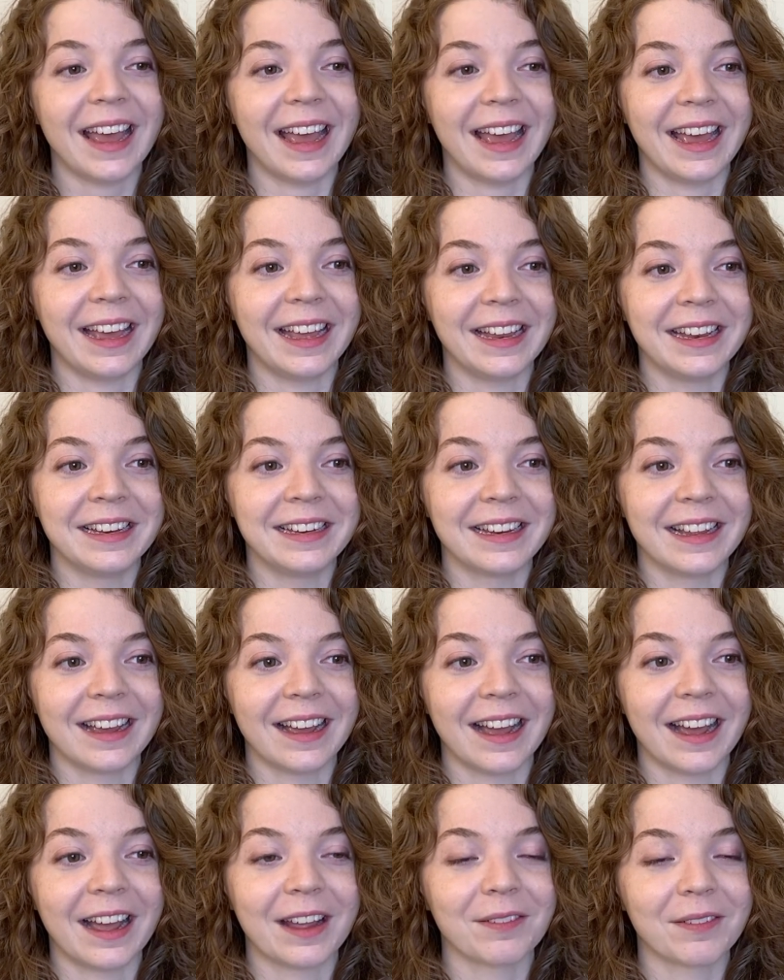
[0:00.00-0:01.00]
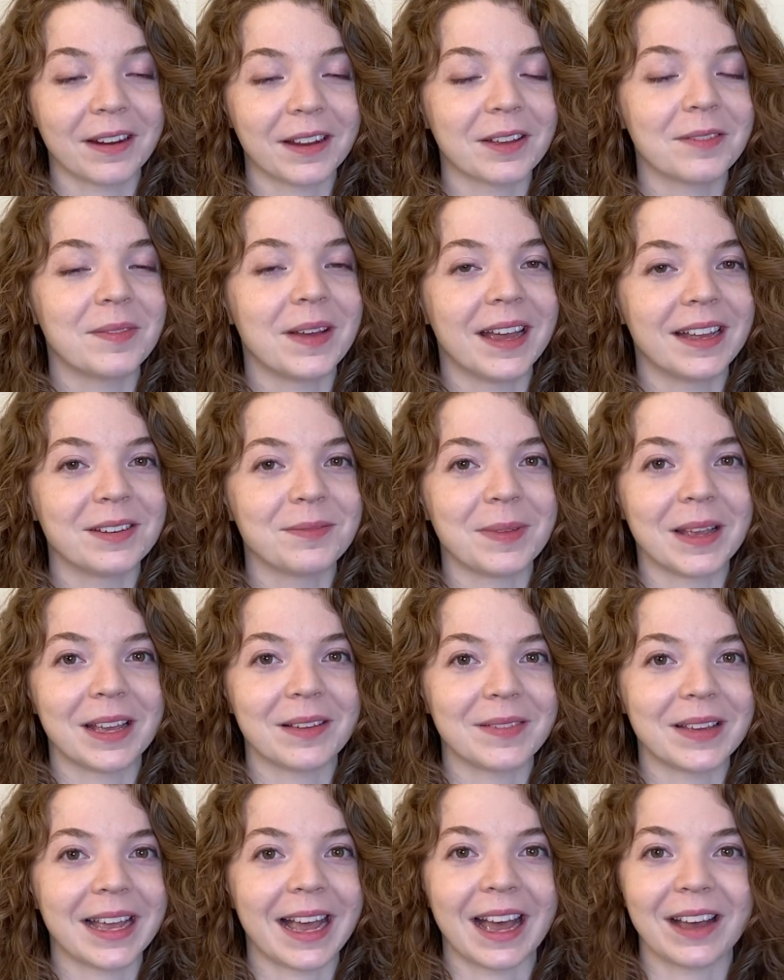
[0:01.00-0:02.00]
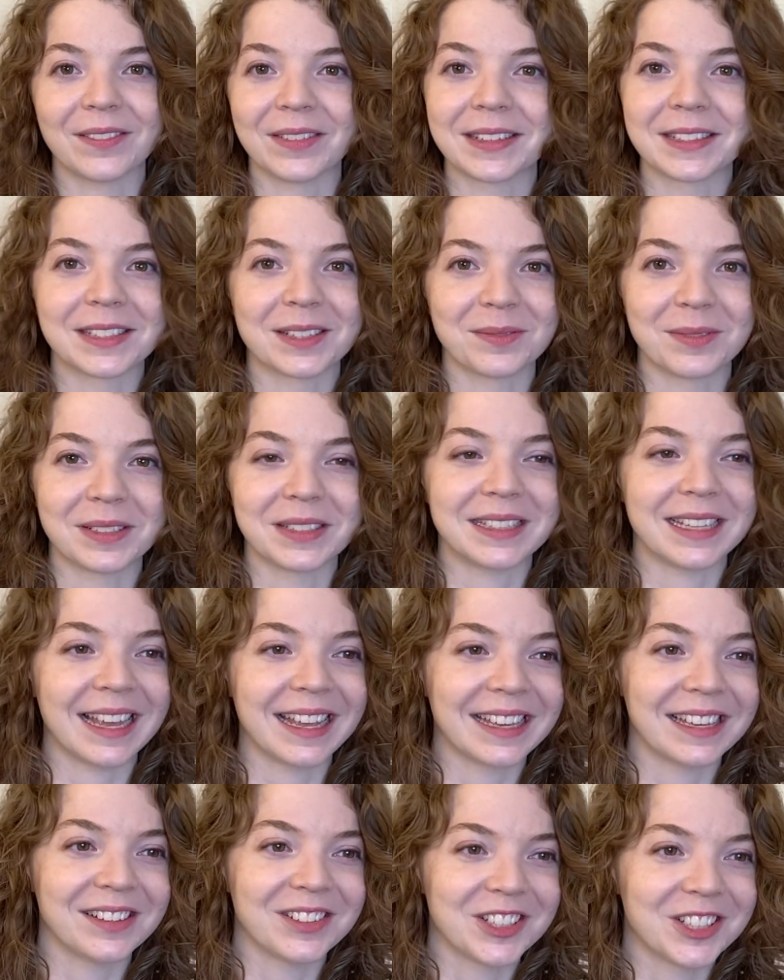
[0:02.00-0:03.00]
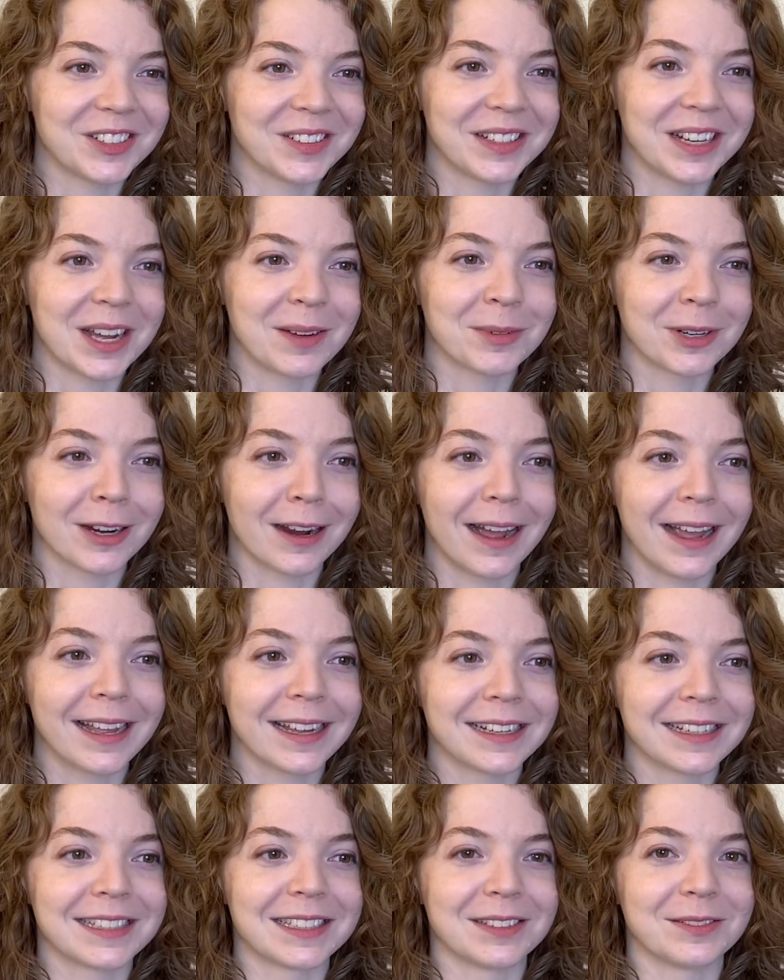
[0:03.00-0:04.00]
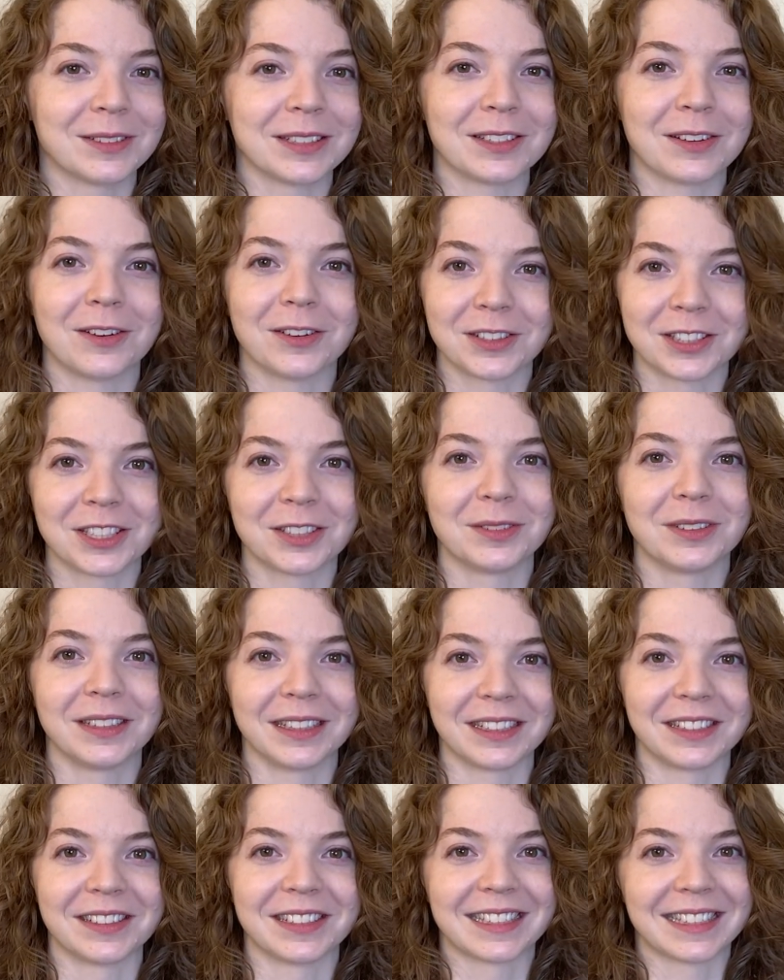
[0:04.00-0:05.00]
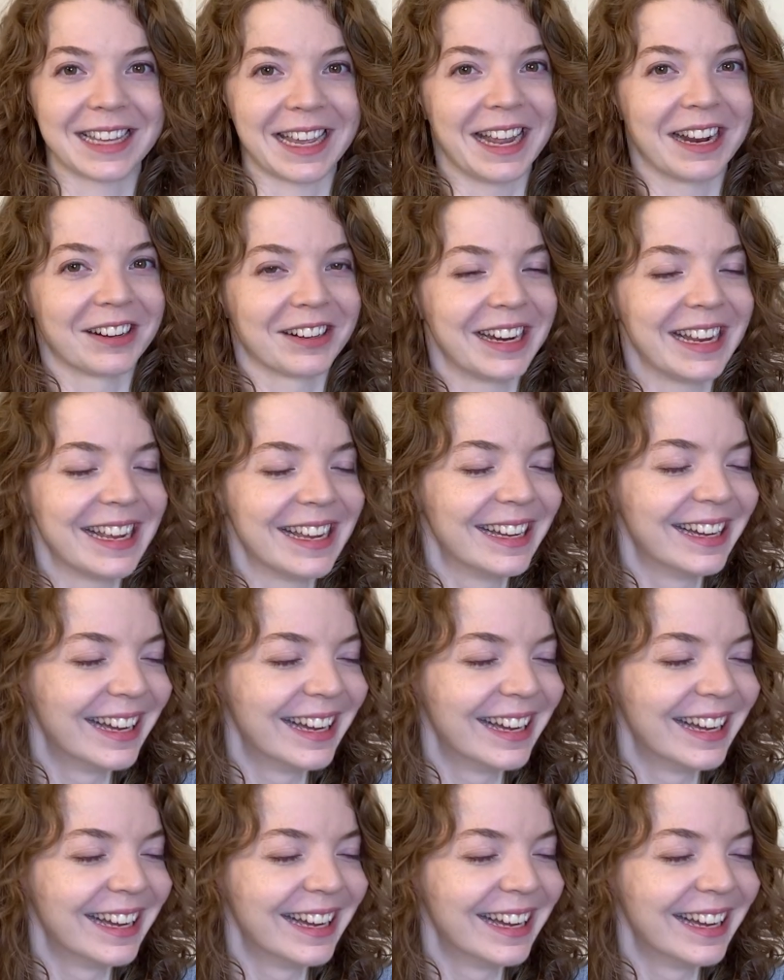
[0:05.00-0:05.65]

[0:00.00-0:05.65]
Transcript: and I recommend maybe having someone take you to an MRI because it was also a little scary.